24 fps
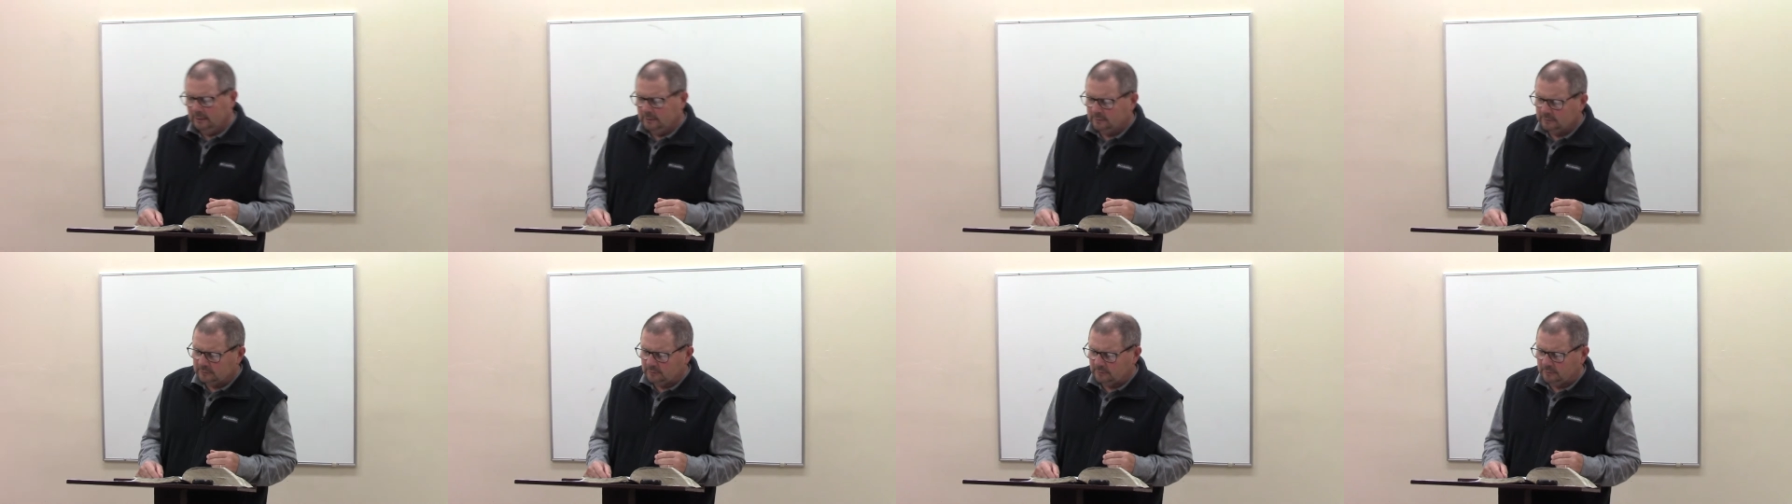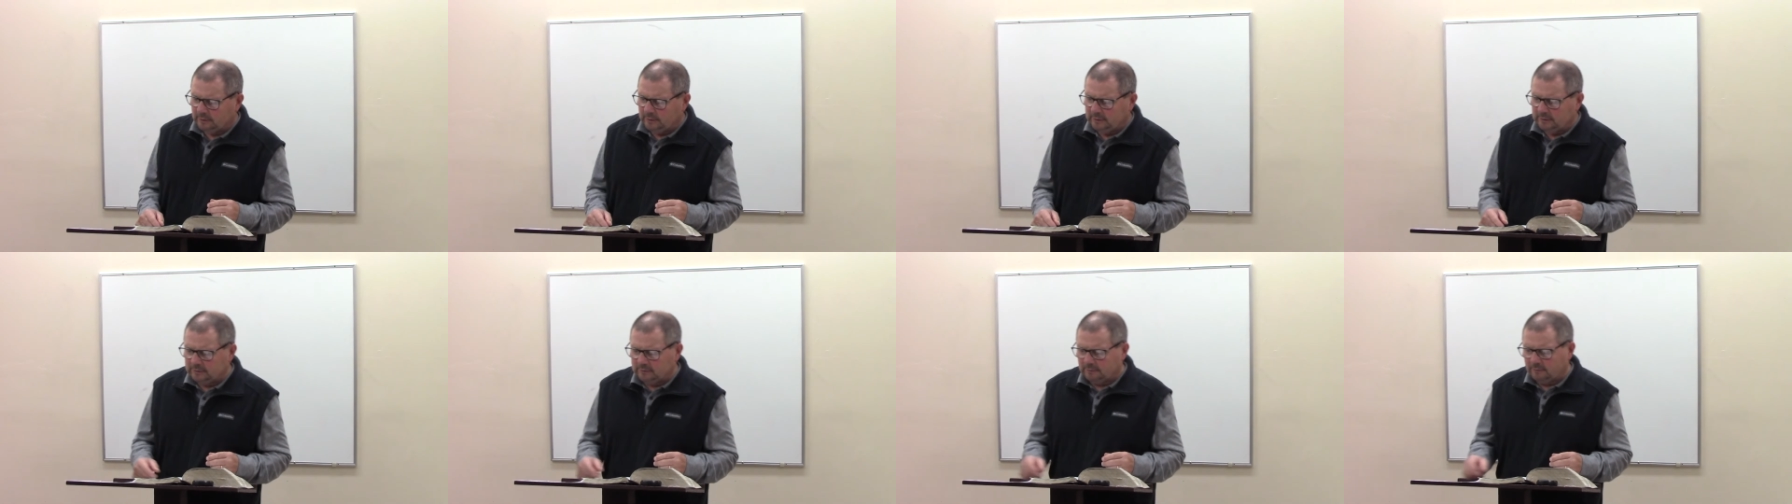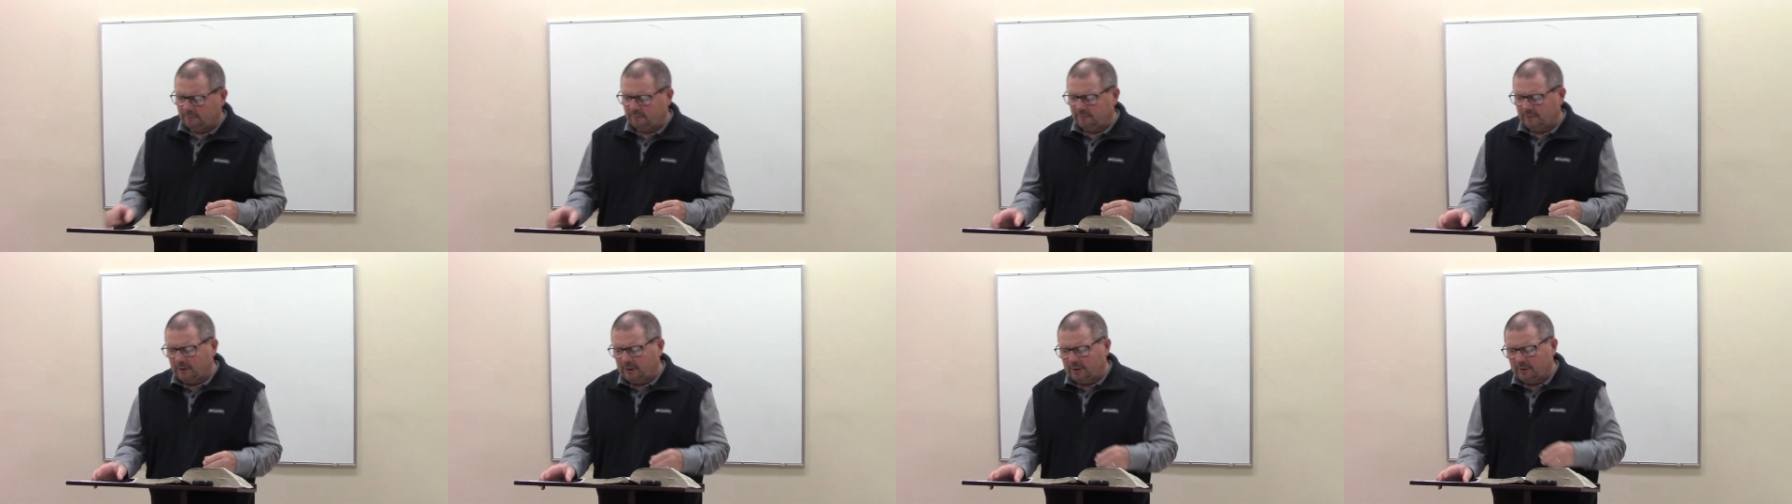So these are
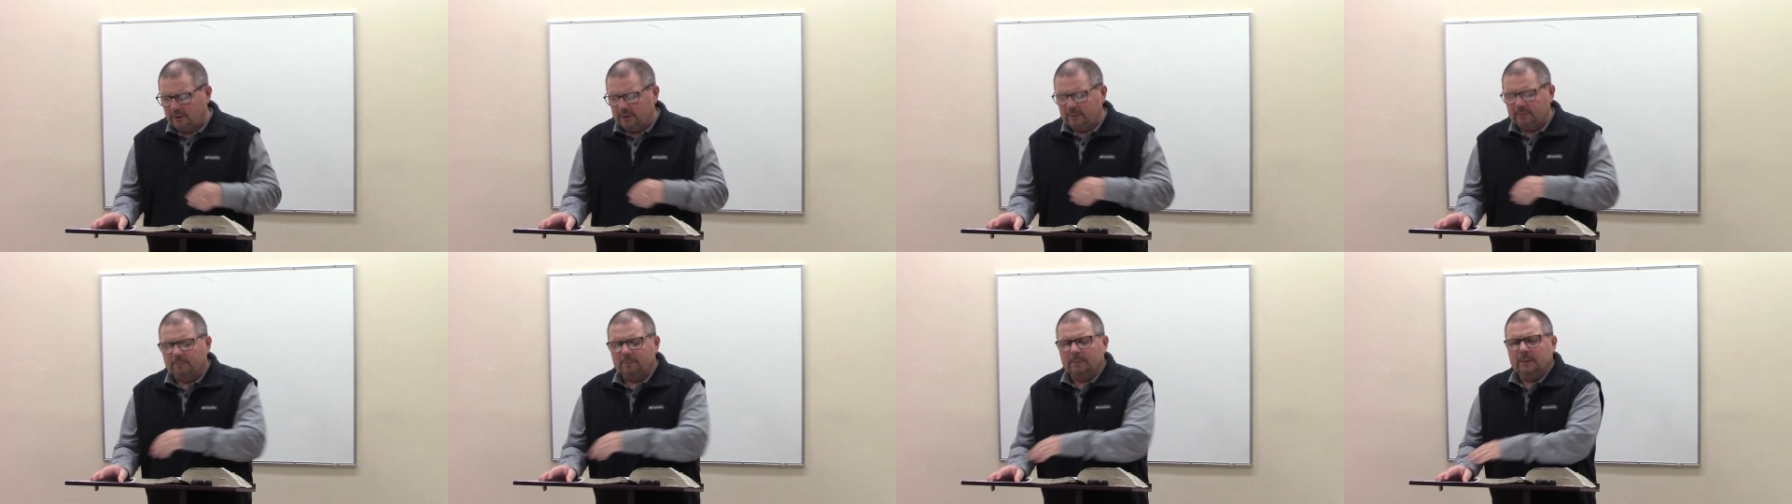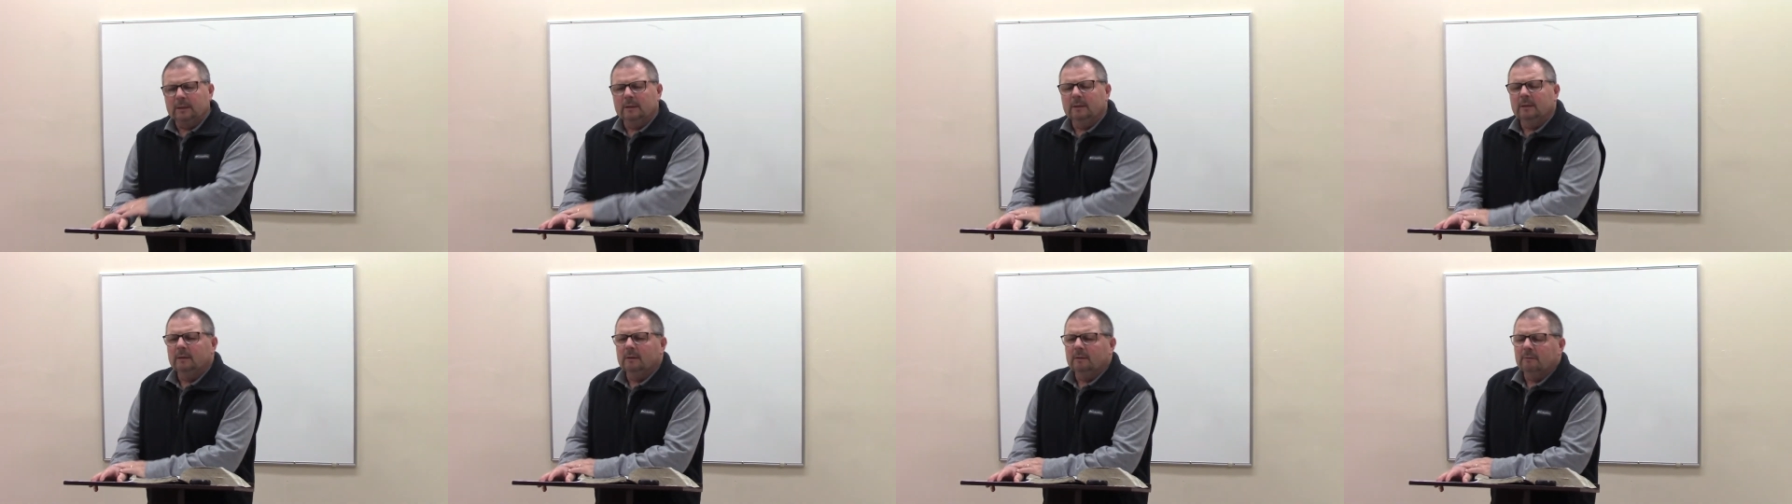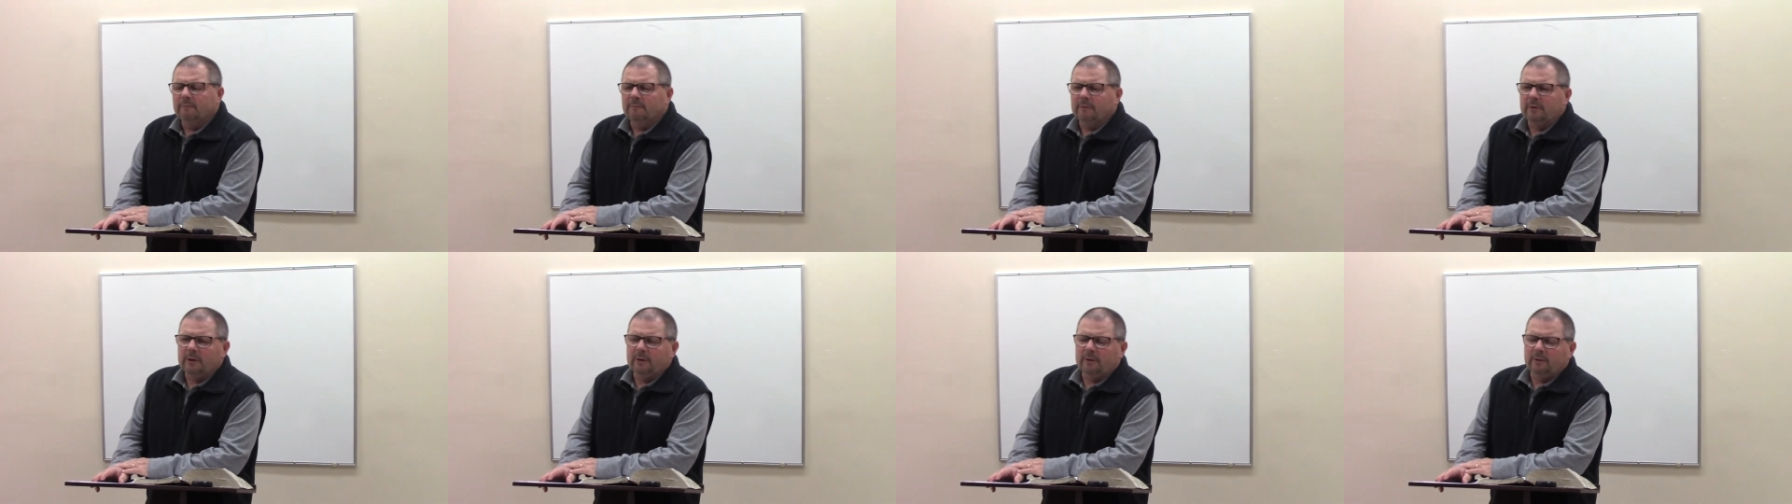very,
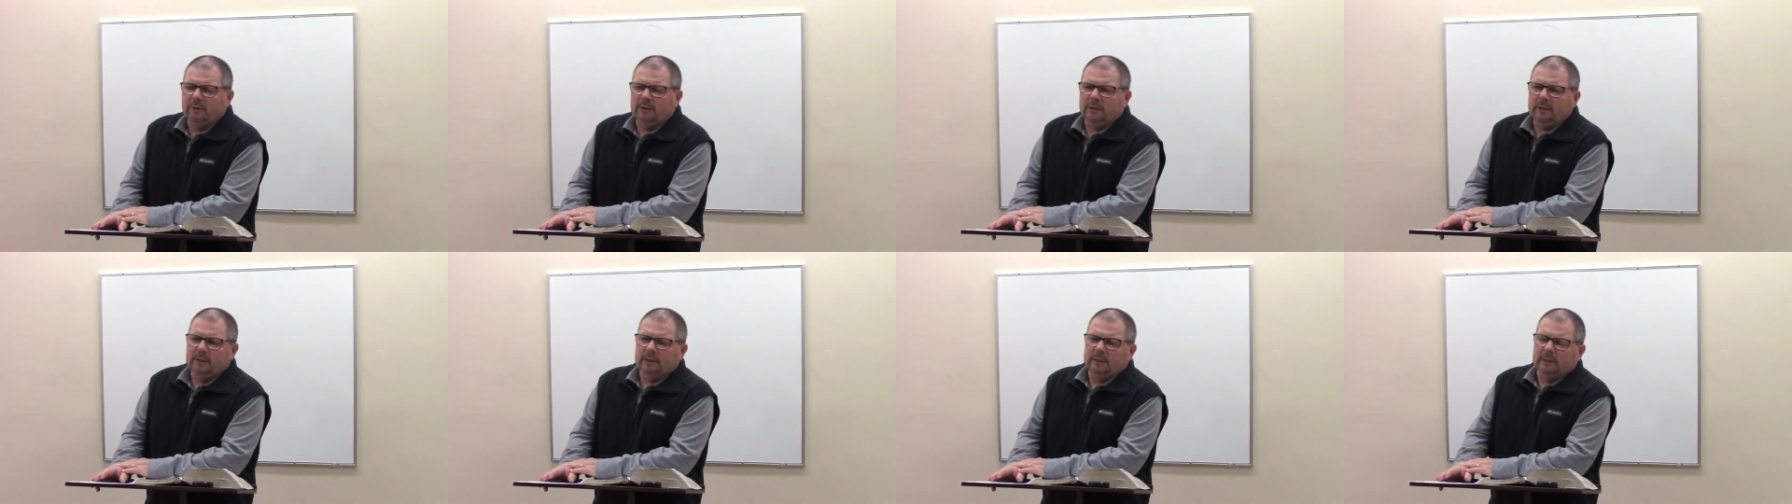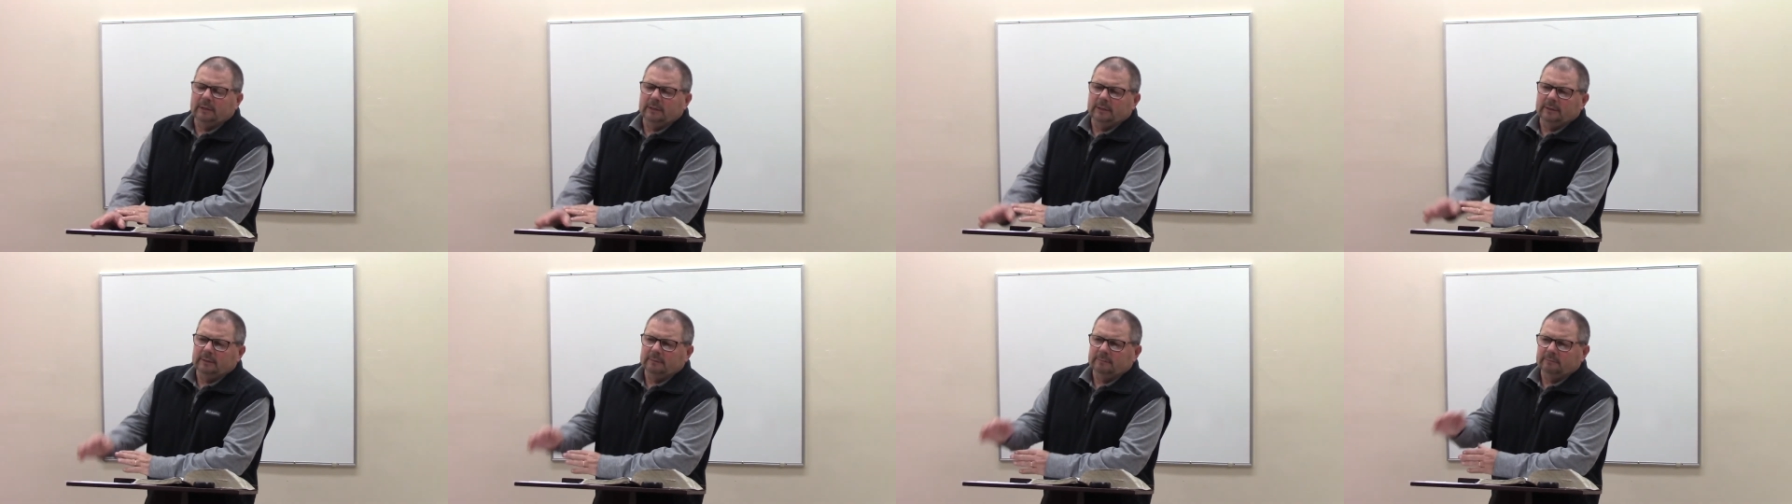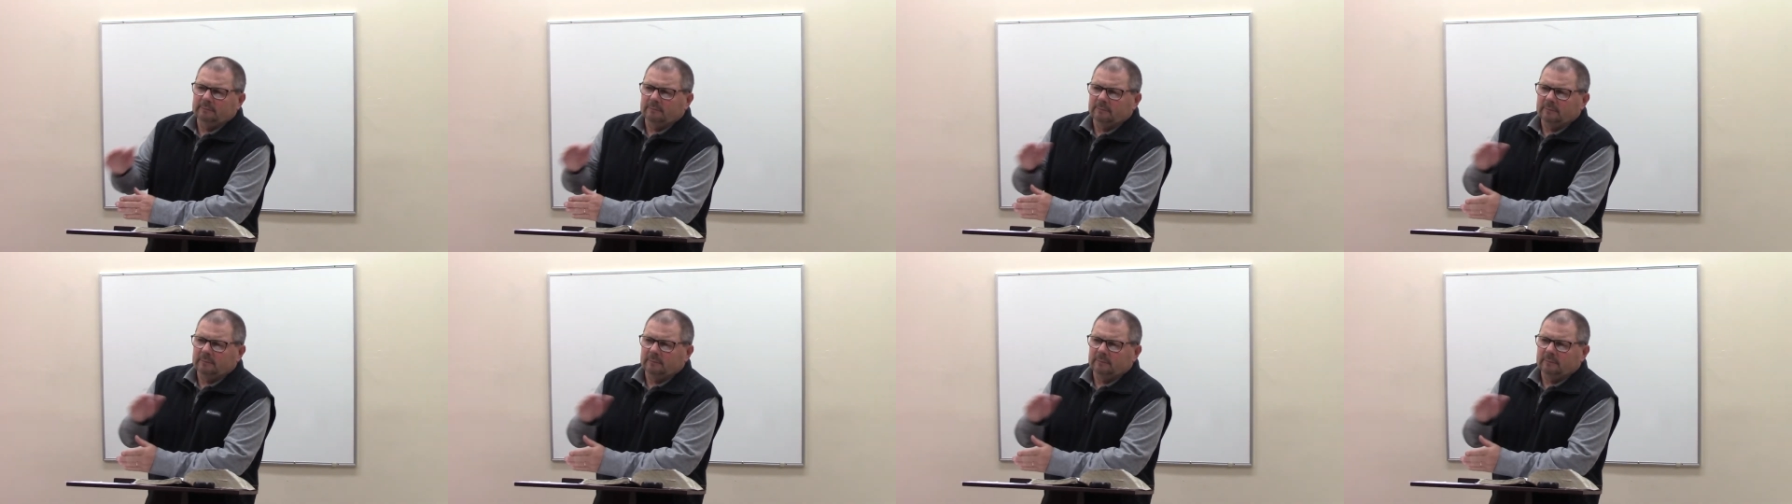very uh,